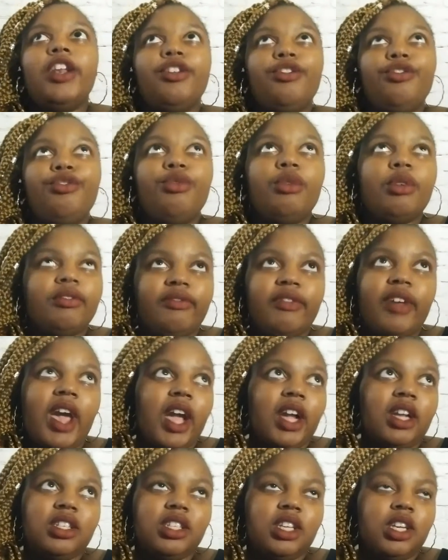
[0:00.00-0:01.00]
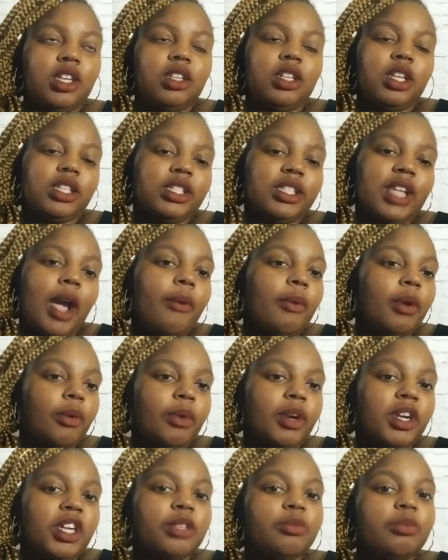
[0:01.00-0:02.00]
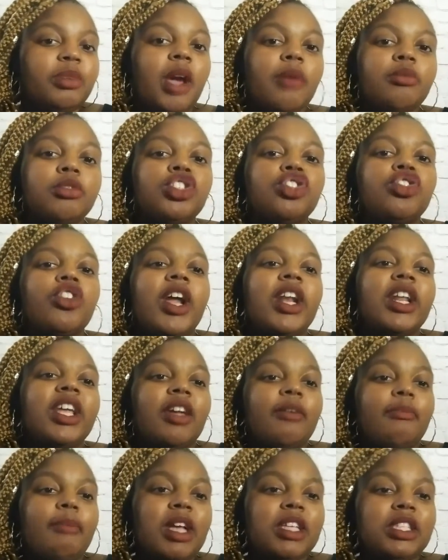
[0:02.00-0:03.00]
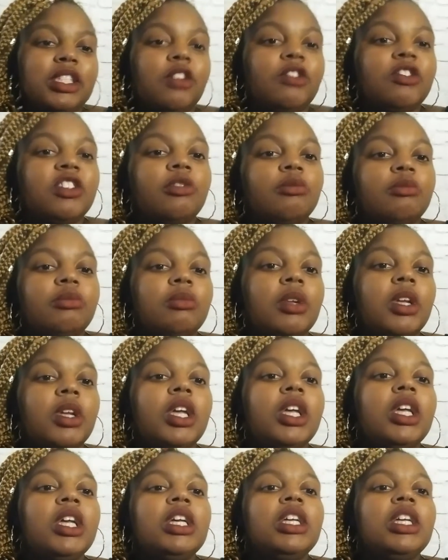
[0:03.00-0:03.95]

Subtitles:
I knew, in fact, that that's not what it was, but I was trying to give myself some